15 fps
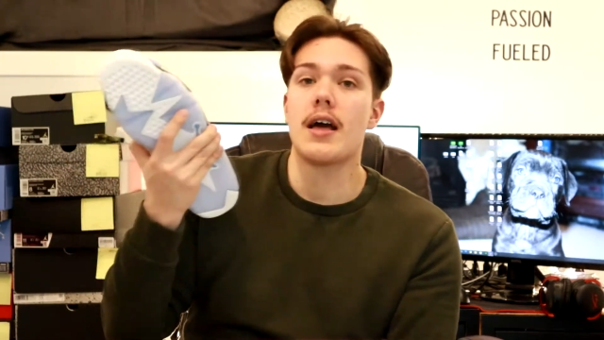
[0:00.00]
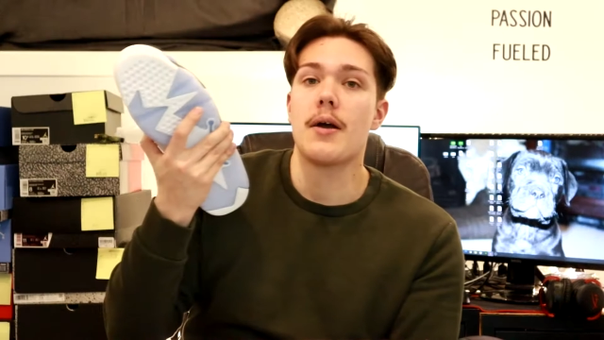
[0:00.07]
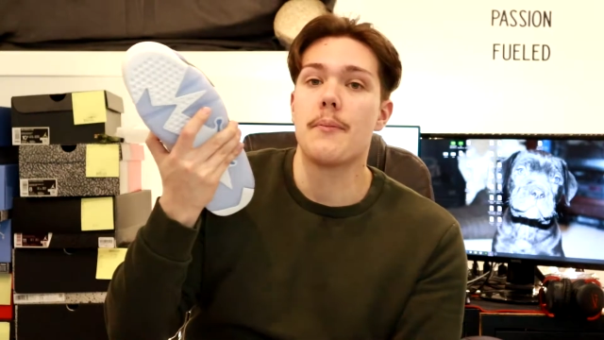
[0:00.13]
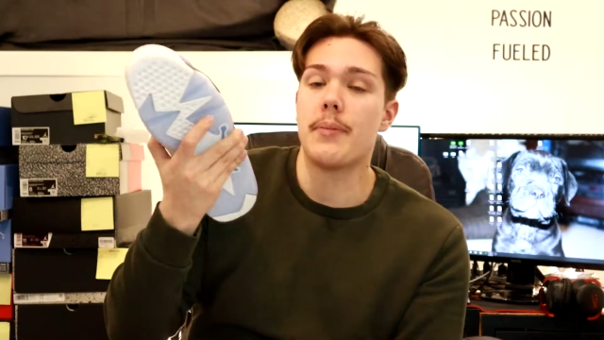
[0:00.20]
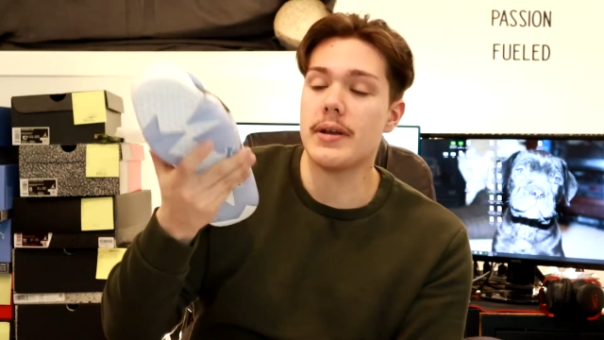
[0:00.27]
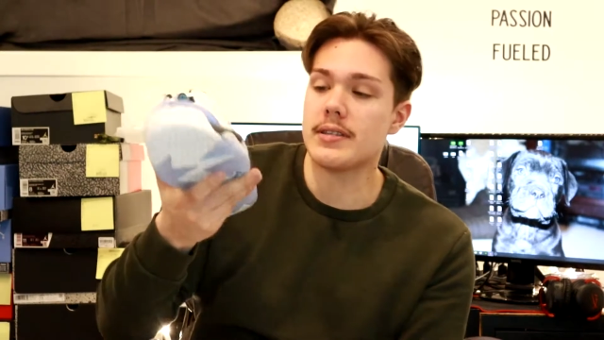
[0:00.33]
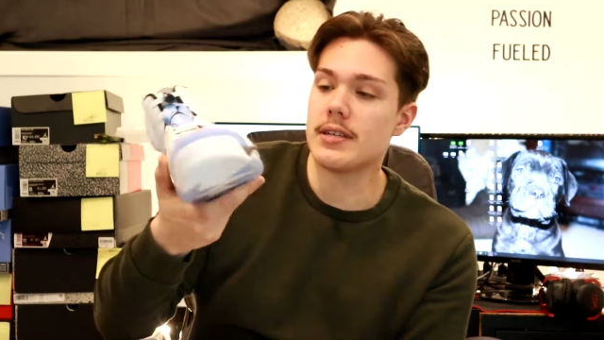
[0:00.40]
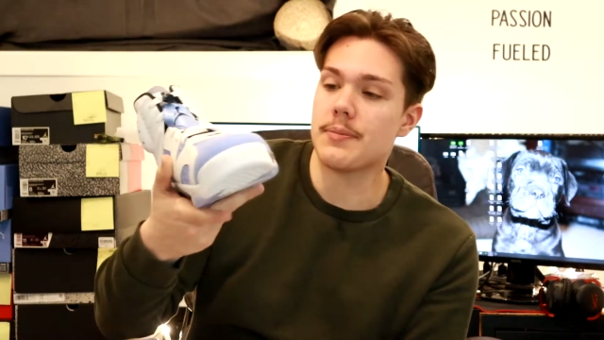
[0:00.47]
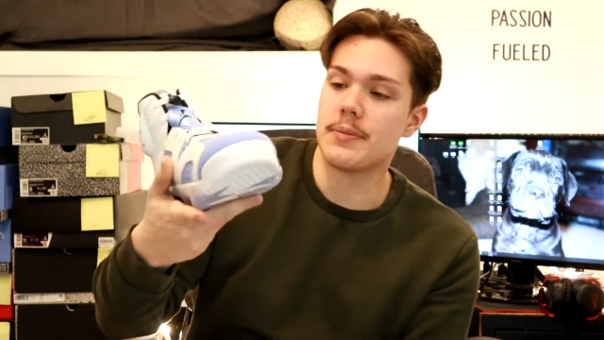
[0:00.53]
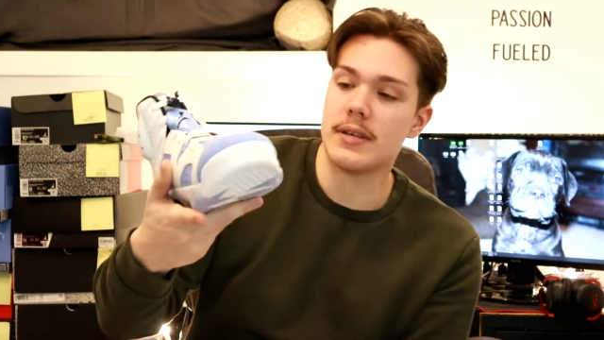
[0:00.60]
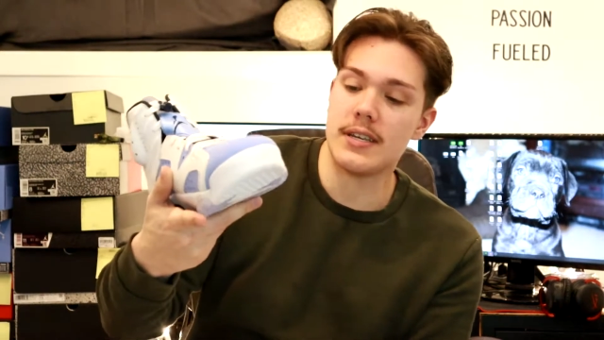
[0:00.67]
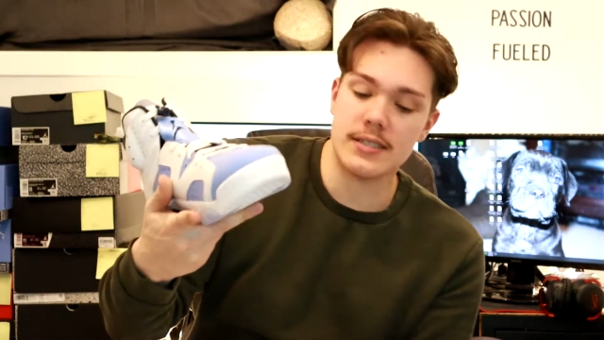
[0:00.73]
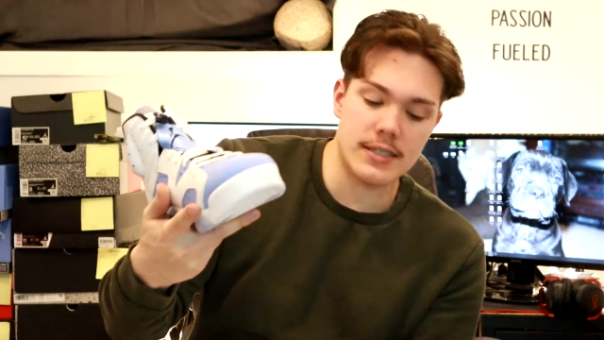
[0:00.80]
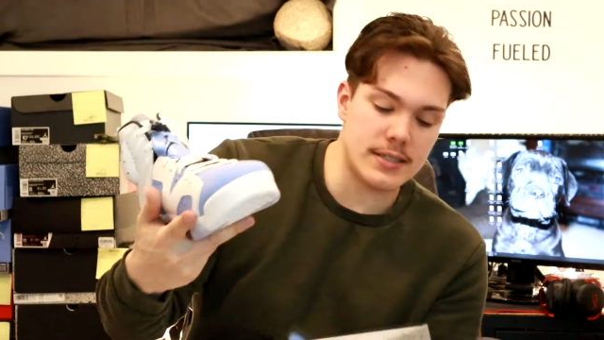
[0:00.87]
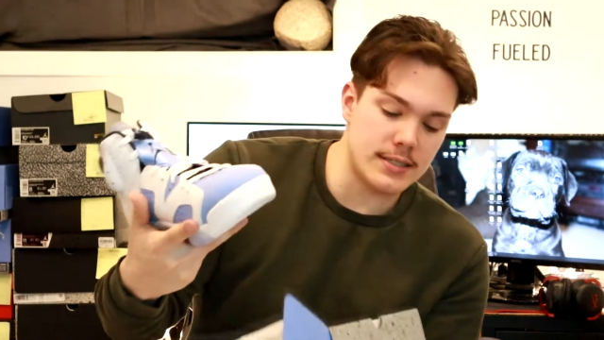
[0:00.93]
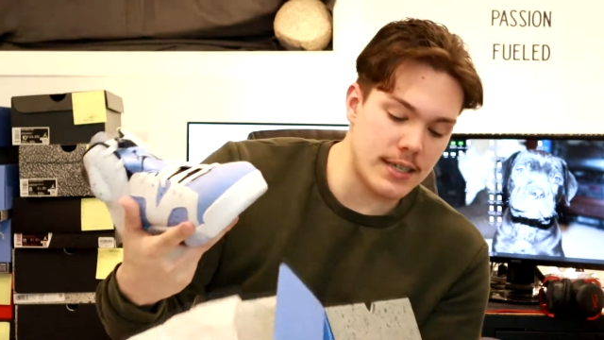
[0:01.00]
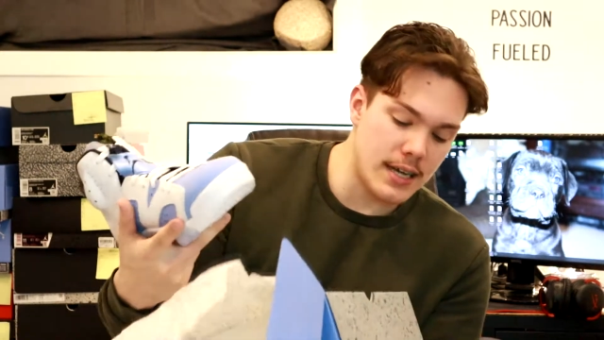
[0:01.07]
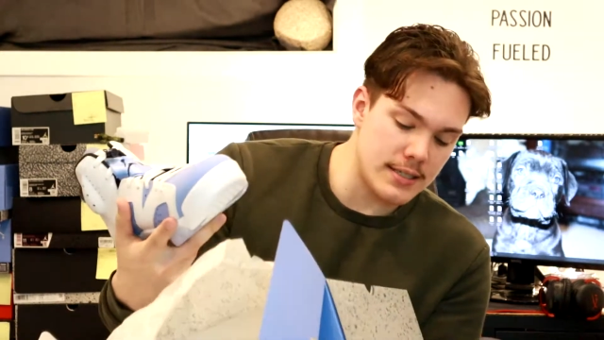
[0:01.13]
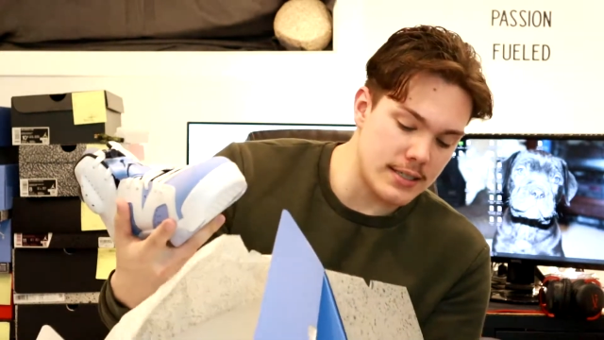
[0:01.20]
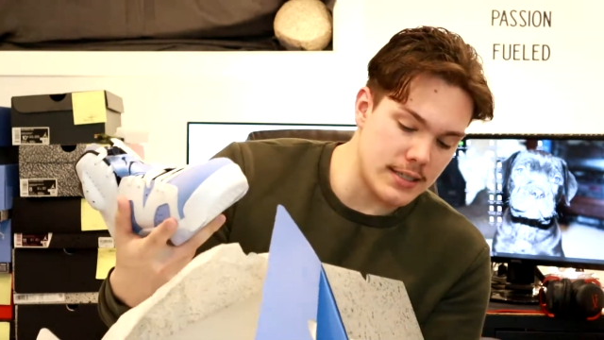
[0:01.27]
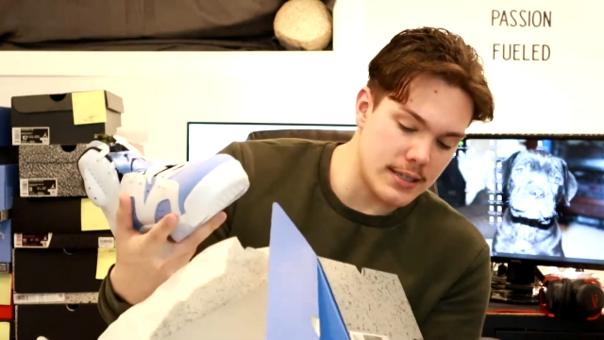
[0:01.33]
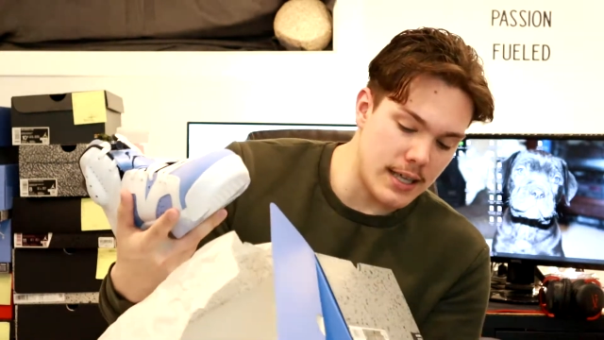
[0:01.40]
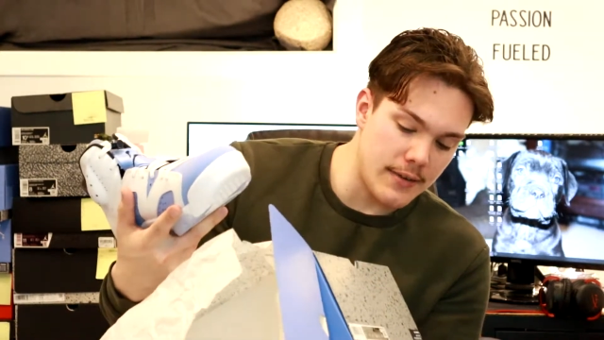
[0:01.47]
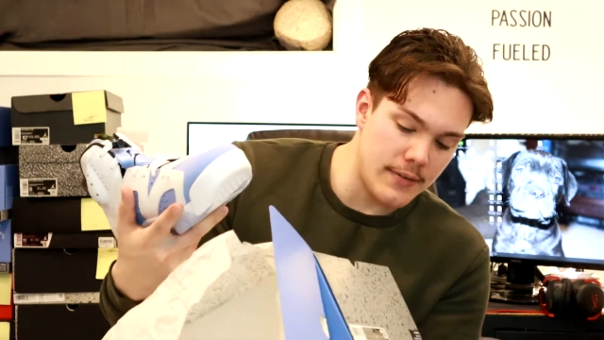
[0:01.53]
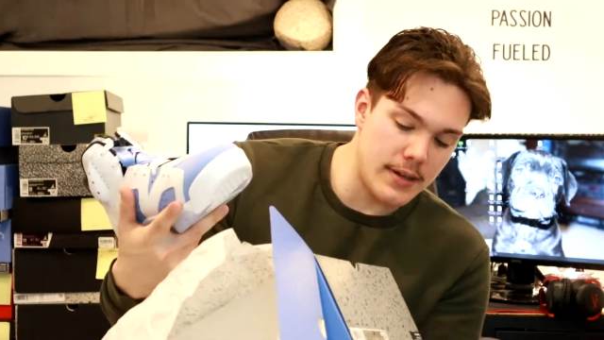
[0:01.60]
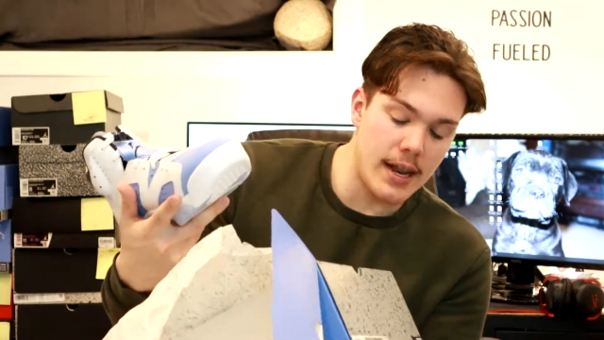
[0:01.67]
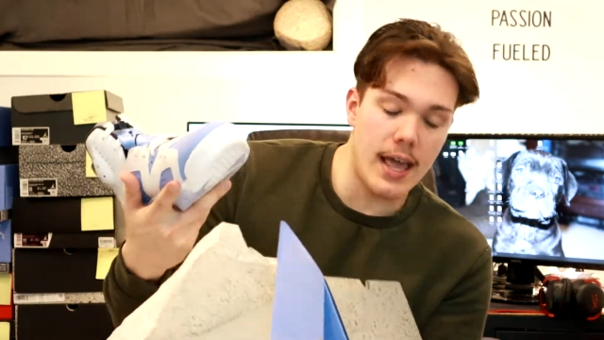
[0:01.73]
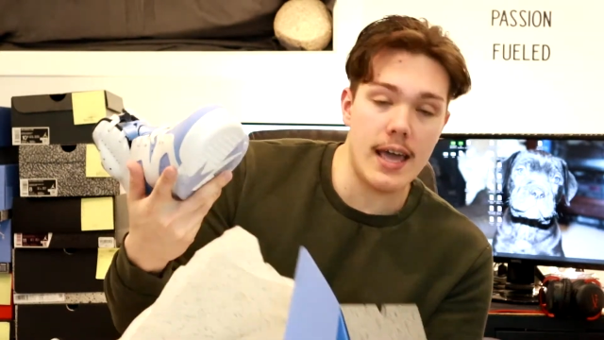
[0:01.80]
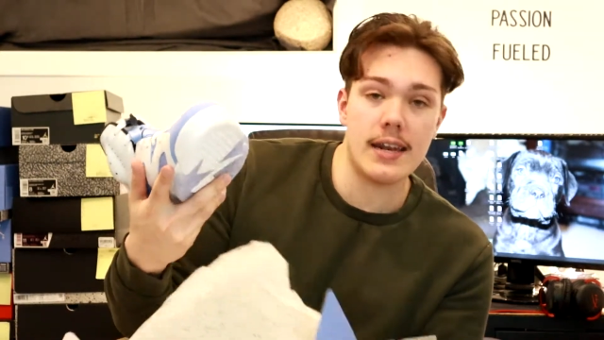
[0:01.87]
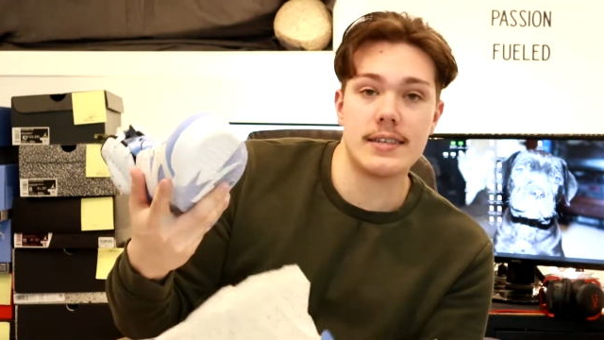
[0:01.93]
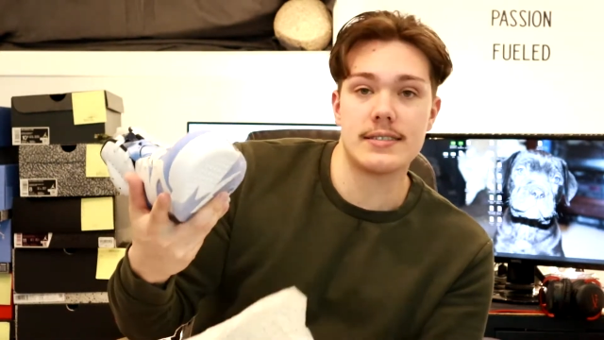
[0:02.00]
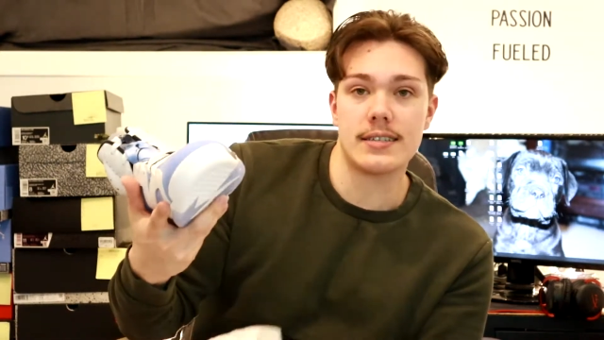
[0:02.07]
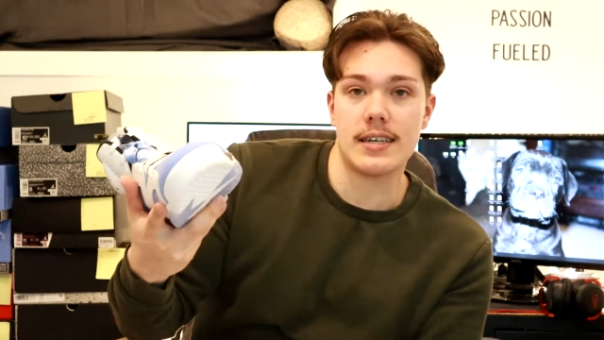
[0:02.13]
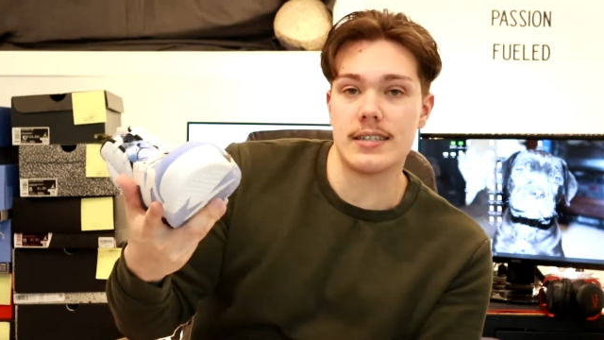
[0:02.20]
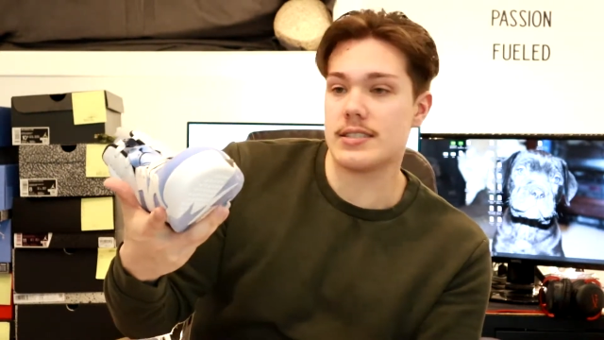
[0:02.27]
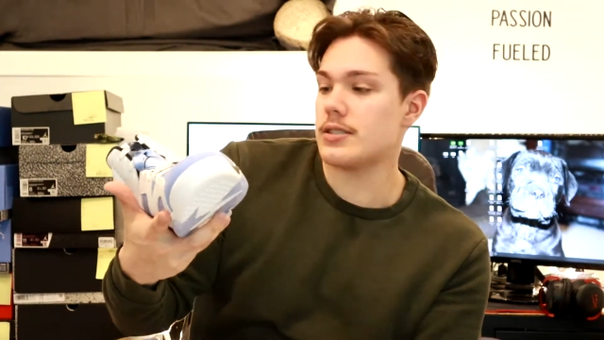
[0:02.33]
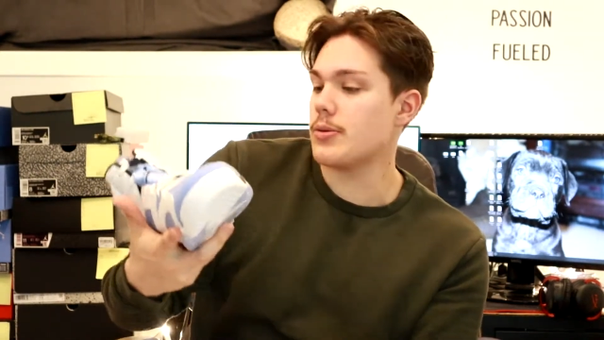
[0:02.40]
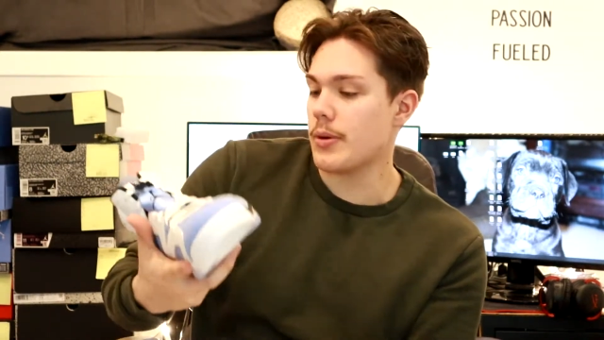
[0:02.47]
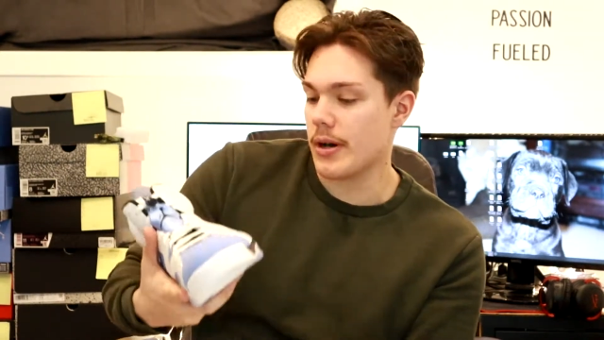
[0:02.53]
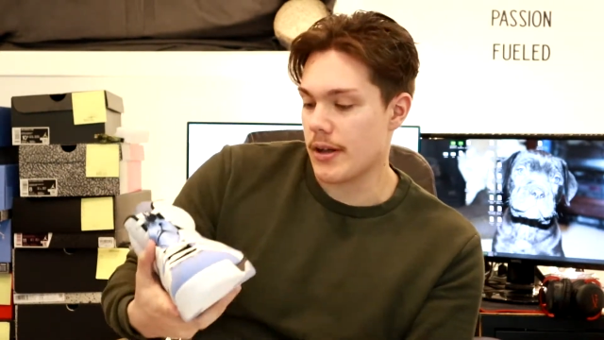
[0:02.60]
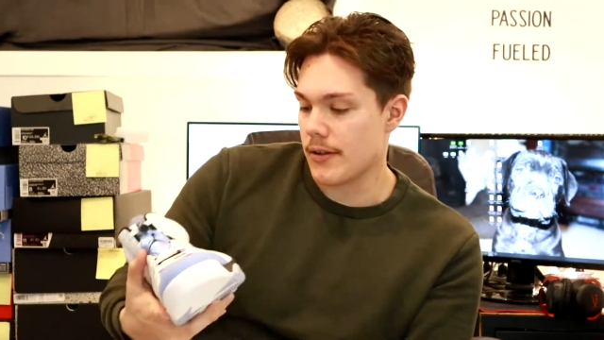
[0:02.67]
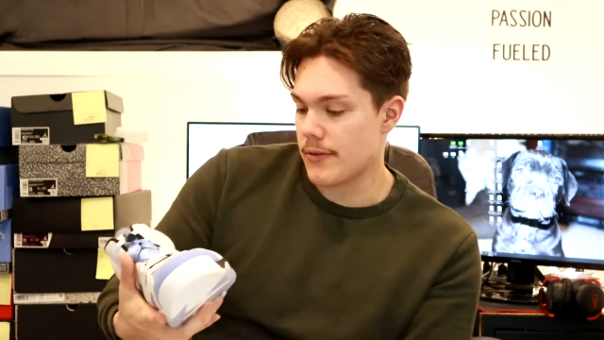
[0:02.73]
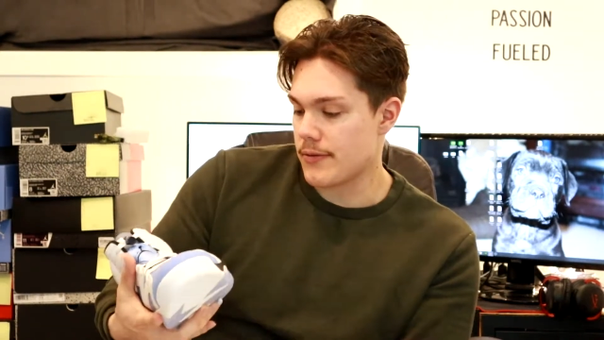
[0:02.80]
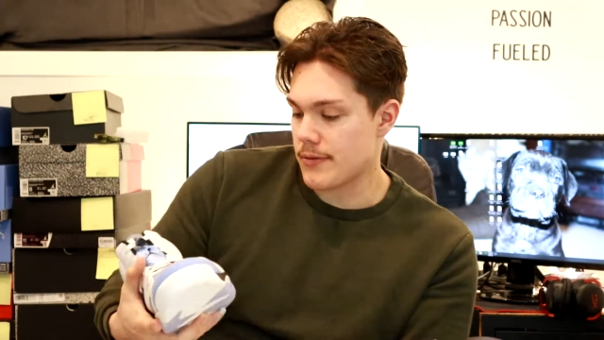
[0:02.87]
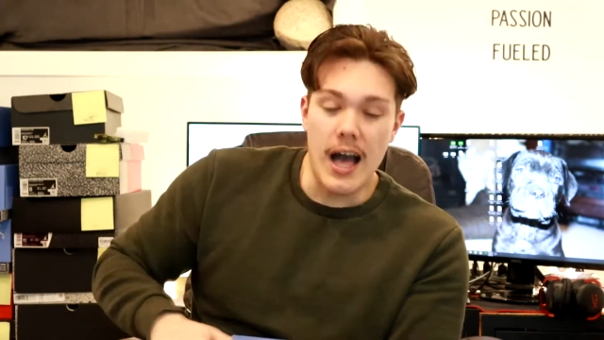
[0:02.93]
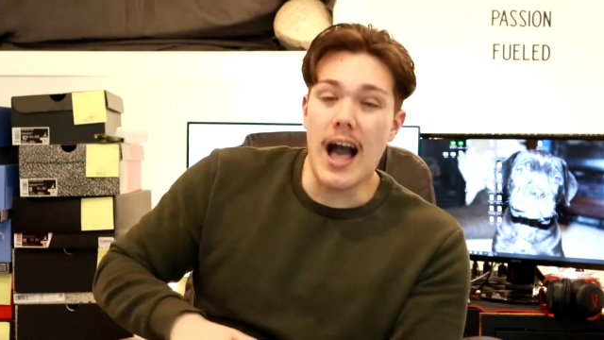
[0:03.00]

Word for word: picked up these, a size 11 and a size 12.